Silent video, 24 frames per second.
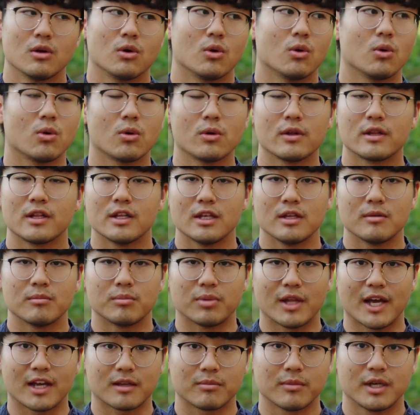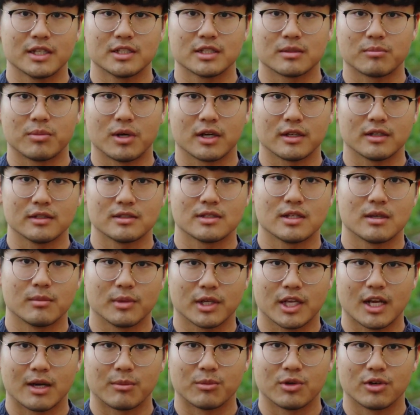or the Blackmagic Pocket Cinema
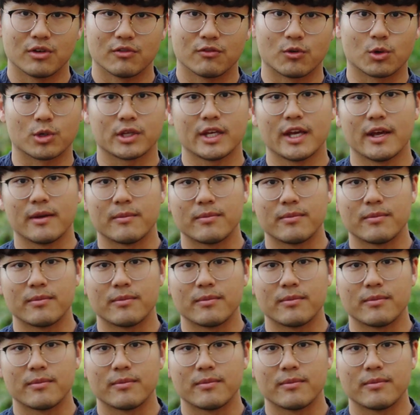Camera 4K.